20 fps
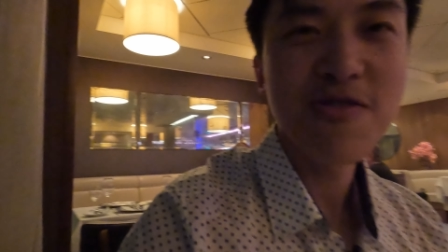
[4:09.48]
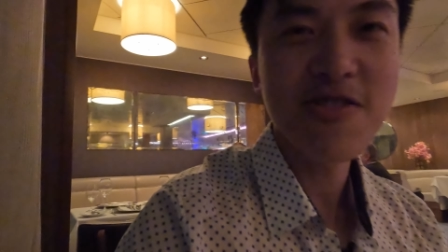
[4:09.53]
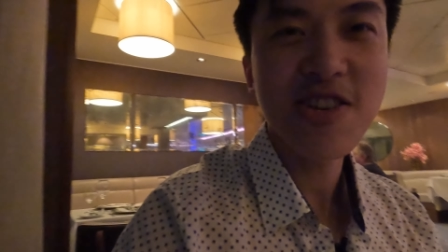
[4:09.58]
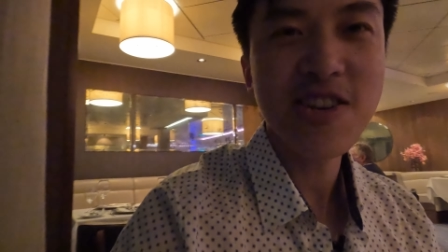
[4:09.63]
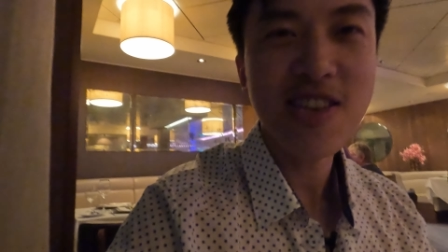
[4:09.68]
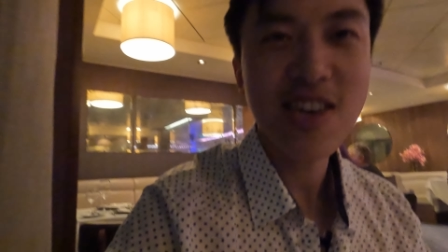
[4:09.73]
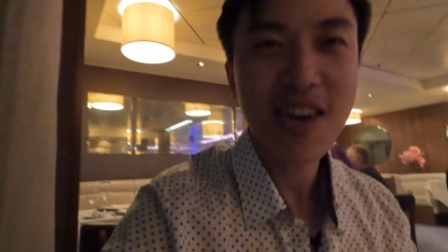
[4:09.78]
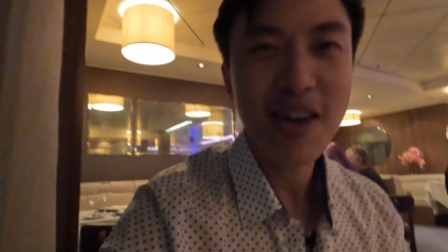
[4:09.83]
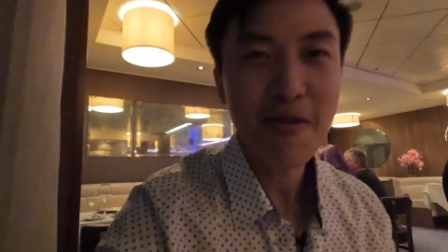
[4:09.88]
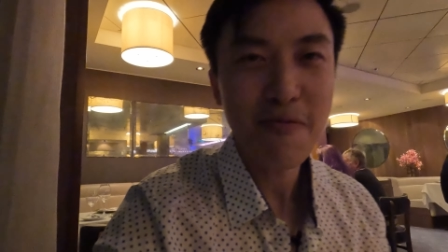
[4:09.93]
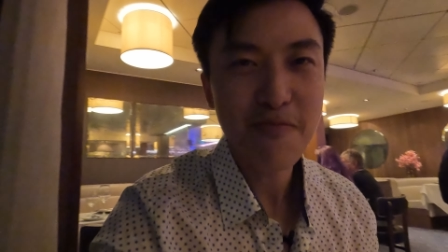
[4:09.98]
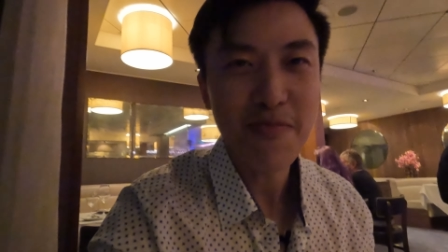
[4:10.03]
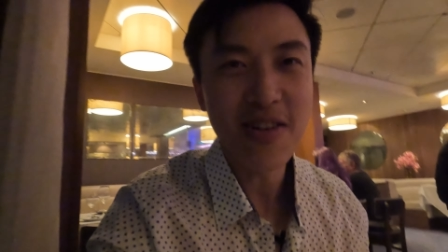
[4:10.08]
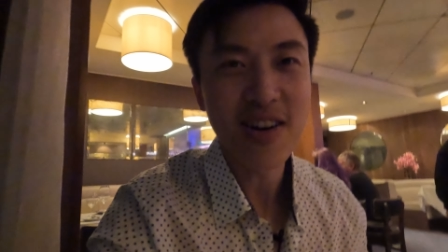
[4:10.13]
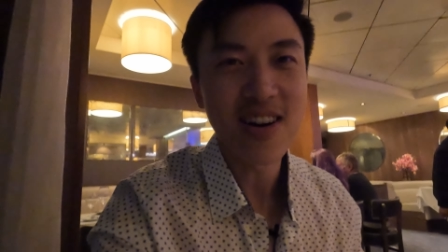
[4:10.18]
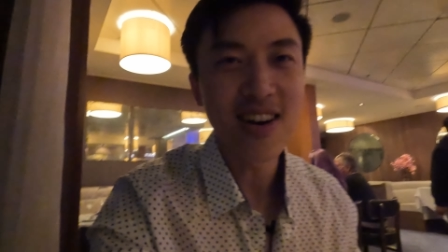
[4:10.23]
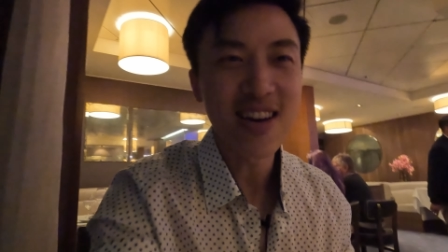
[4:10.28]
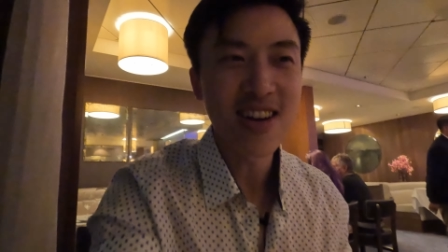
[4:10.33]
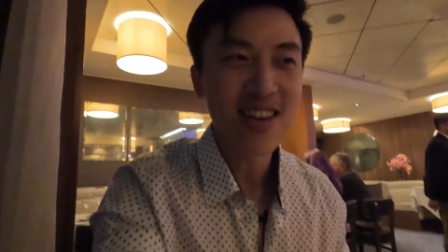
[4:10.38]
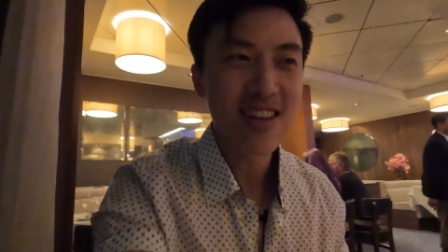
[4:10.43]
usually,
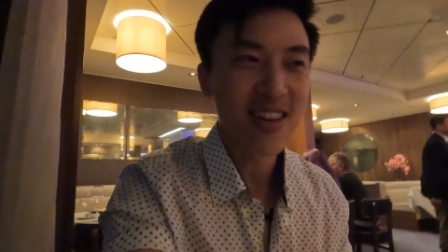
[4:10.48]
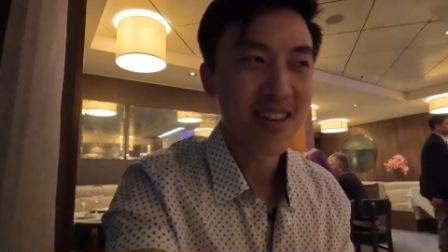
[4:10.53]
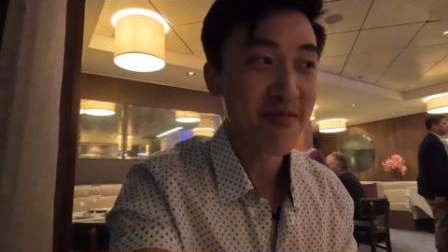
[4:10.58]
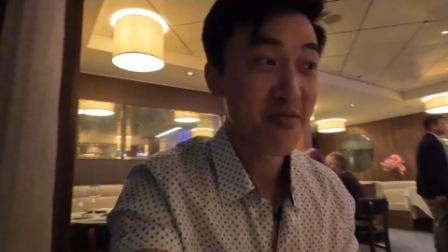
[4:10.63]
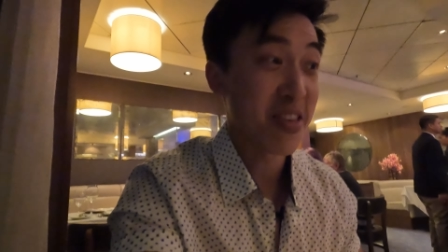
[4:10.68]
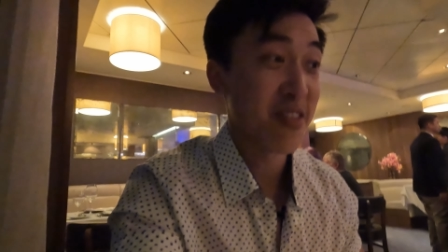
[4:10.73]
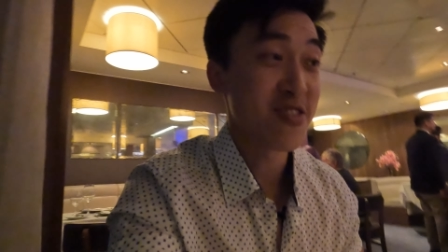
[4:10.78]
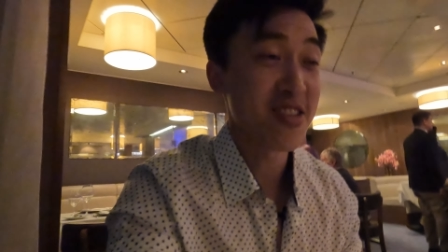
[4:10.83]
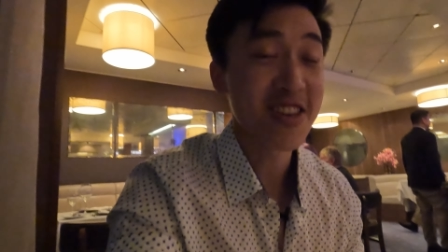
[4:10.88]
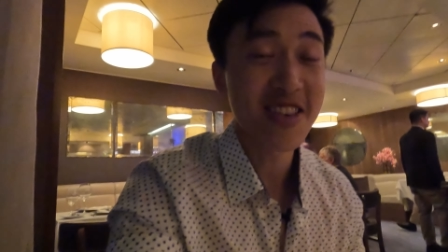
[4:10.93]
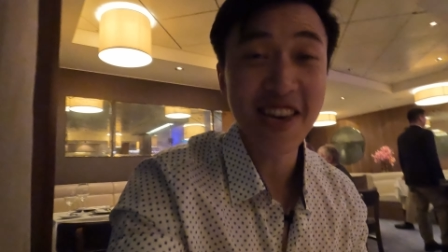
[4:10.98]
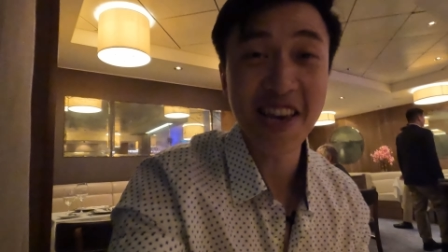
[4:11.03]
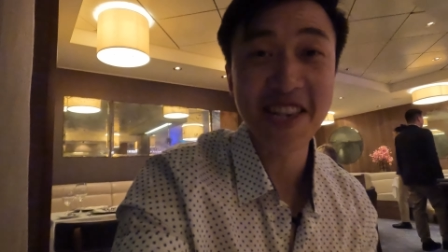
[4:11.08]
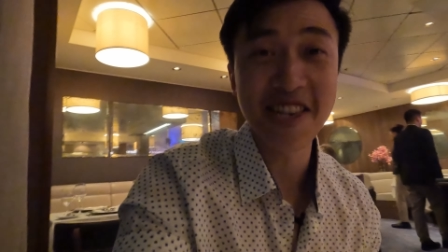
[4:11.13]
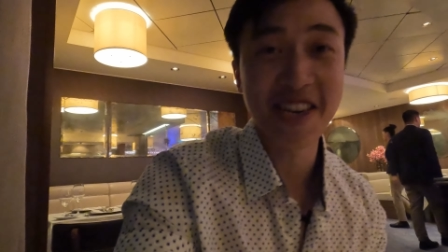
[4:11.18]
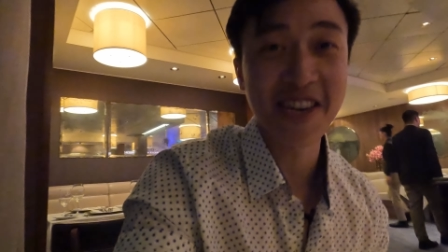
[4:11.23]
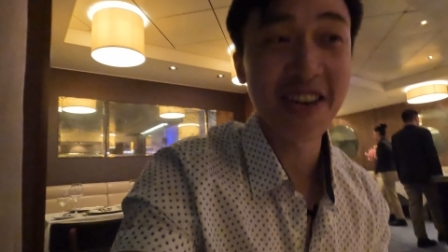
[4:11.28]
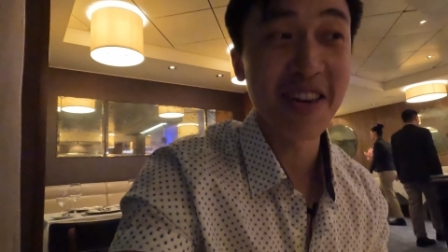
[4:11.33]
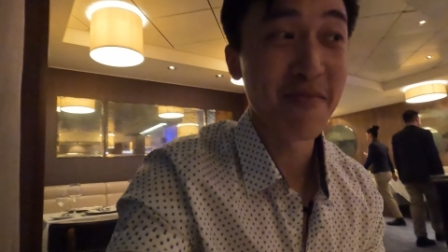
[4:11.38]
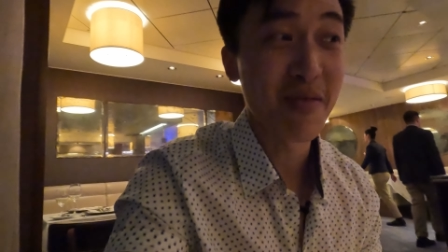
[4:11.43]
but if she says
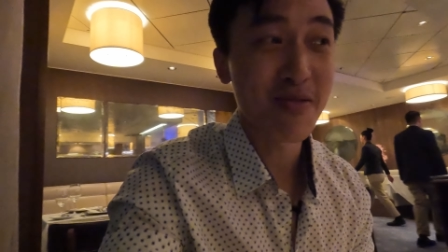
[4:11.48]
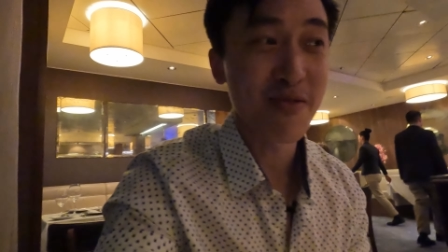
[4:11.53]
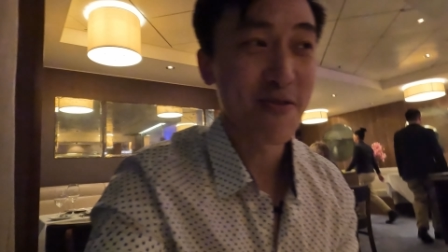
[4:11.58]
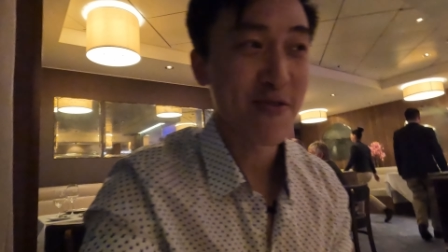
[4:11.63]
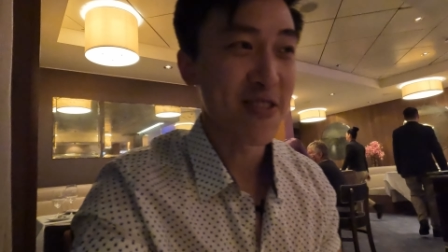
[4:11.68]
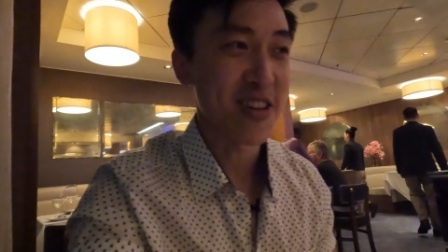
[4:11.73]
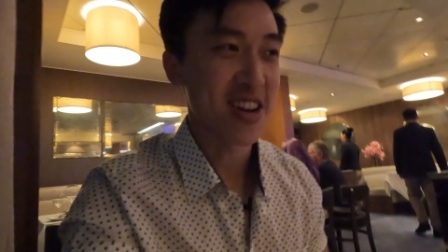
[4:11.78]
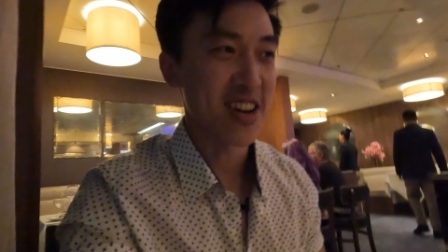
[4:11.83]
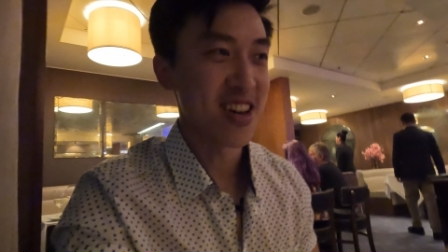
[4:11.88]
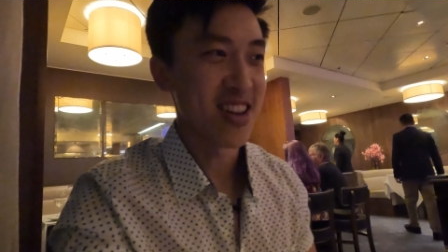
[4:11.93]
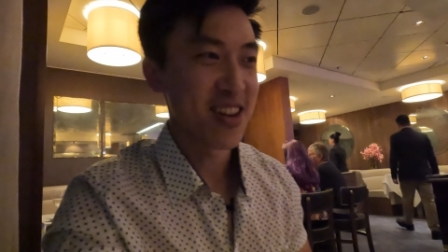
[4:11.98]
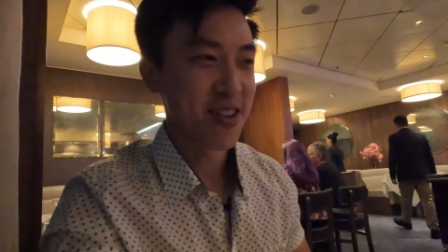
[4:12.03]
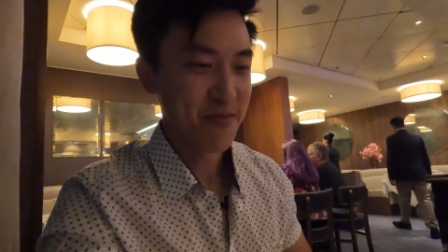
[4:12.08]
good, it must be really good.